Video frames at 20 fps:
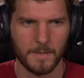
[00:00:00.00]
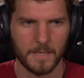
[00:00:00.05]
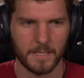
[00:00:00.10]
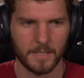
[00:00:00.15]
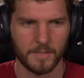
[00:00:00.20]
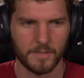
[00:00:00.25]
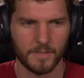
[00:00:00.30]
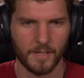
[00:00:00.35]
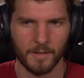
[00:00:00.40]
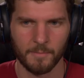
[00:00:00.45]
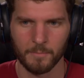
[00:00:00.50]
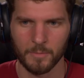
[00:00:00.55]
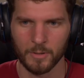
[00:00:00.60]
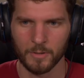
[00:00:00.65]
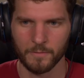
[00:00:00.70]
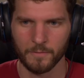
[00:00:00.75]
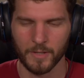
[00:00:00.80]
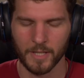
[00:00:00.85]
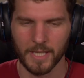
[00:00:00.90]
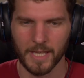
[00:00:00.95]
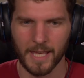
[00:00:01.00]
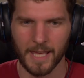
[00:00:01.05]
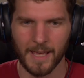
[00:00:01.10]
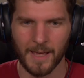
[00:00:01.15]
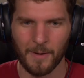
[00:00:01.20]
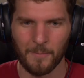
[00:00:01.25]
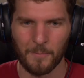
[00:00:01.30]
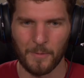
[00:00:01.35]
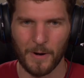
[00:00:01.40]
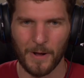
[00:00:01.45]
I move the
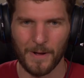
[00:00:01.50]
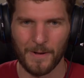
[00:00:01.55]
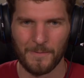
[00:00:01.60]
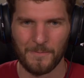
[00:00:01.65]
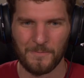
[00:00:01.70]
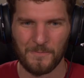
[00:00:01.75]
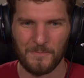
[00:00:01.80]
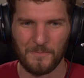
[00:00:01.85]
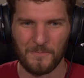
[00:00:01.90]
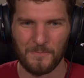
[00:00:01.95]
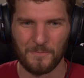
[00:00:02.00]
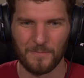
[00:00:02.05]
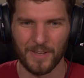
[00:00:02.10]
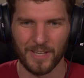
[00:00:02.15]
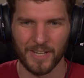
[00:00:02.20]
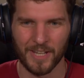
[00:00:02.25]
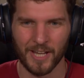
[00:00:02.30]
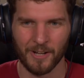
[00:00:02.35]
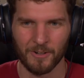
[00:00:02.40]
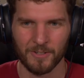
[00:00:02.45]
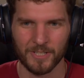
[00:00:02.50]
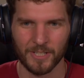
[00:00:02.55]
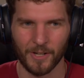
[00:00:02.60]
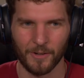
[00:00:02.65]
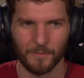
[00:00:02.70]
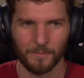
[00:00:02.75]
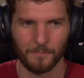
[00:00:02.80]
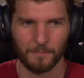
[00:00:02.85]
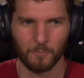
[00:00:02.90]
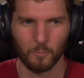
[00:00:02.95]
camera, and now it's
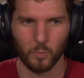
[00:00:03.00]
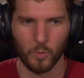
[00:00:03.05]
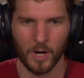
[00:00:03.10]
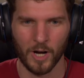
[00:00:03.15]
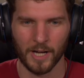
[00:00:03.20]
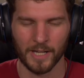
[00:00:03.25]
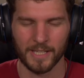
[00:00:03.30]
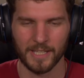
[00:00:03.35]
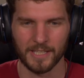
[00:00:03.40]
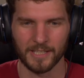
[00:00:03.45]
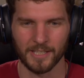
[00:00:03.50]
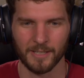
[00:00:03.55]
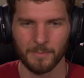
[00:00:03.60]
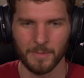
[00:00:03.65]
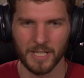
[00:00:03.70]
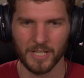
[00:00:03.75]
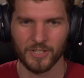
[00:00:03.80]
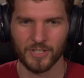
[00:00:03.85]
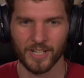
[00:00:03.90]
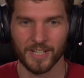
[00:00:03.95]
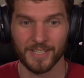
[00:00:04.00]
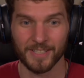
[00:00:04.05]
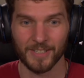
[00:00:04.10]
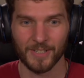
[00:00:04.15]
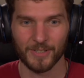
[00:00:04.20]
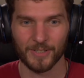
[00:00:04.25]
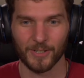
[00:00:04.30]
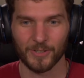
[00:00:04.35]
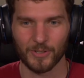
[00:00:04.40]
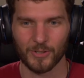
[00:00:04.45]
all wonky. Let me adjust
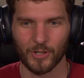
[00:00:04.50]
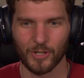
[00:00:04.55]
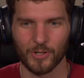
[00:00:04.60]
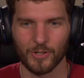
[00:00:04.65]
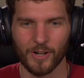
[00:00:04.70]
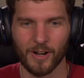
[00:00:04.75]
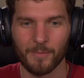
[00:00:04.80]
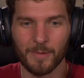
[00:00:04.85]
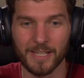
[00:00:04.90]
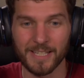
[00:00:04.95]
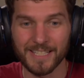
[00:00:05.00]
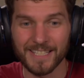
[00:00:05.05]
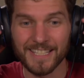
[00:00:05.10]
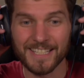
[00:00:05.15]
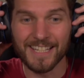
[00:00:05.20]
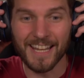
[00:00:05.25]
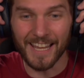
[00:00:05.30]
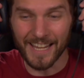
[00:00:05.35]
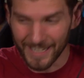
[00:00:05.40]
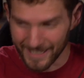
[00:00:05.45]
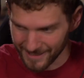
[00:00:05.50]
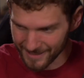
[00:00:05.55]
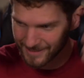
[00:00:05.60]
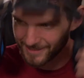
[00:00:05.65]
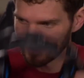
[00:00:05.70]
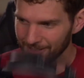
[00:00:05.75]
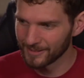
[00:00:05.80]
this, or else it's going to drive me insane.